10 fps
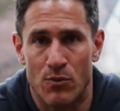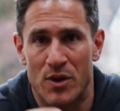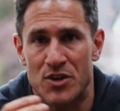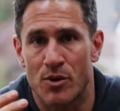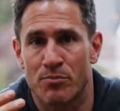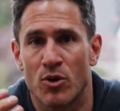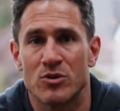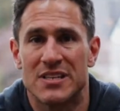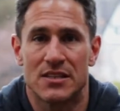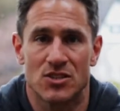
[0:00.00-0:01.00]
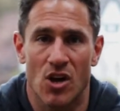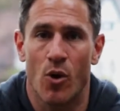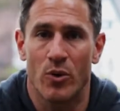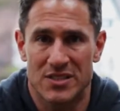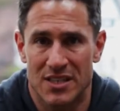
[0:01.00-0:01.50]
when your protein is
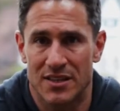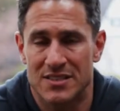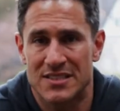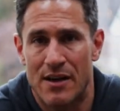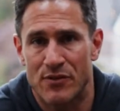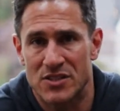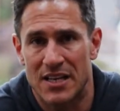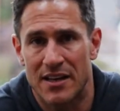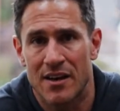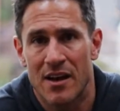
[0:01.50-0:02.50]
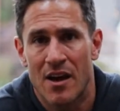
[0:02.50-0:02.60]
always in this deficit.